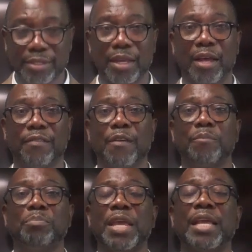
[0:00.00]
of
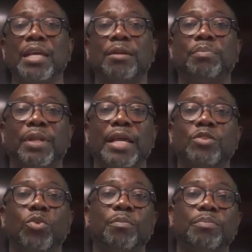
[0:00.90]
being in a
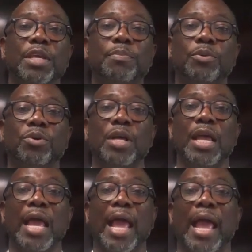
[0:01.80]
place where people
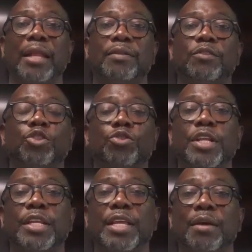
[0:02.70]
had
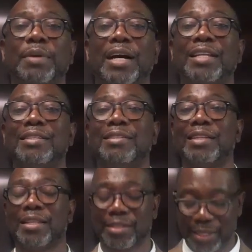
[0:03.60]
treated him
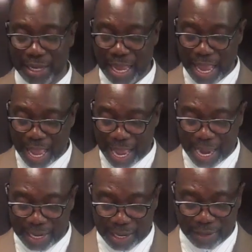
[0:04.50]
unjustly
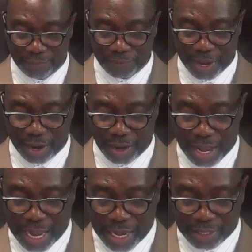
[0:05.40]
and unfair.
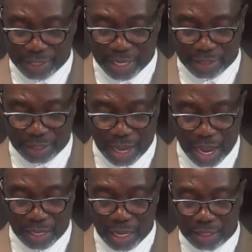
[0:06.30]
He says to
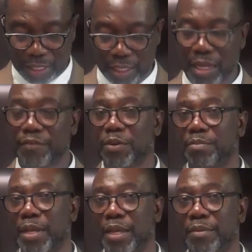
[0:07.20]
God, deliver
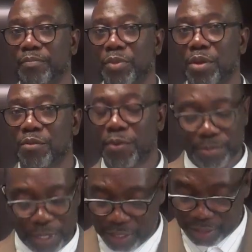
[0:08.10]
me
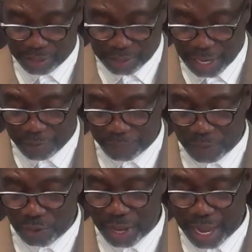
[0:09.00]
from the
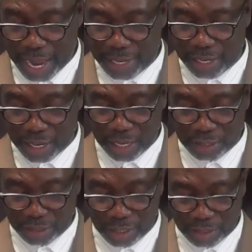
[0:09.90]
deceitful and the
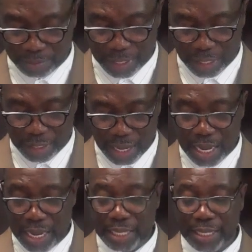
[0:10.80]
unjust men.
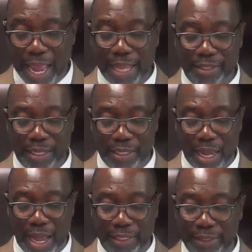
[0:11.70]
He's asking
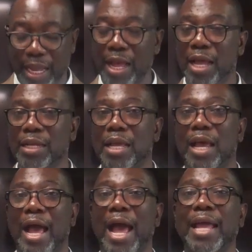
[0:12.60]
God, God,
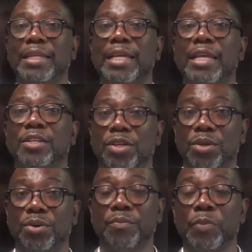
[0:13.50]
I need
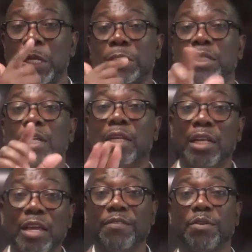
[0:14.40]
you to
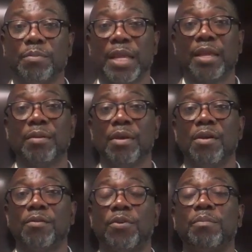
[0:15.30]
deliver me
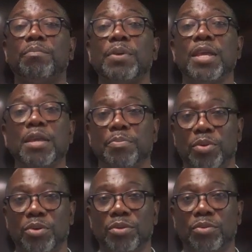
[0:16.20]
from
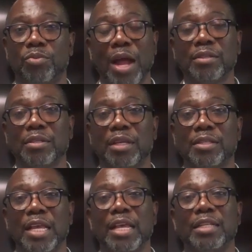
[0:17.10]
people, watch
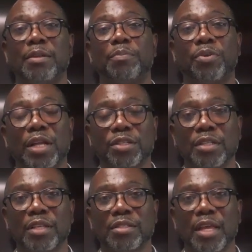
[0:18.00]
this, depression
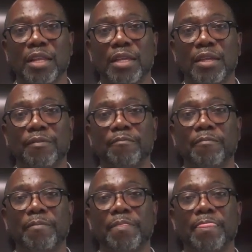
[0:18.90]
has set in,
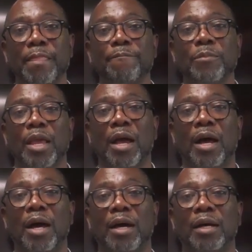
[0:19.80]

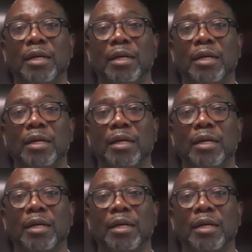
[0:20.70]
uh,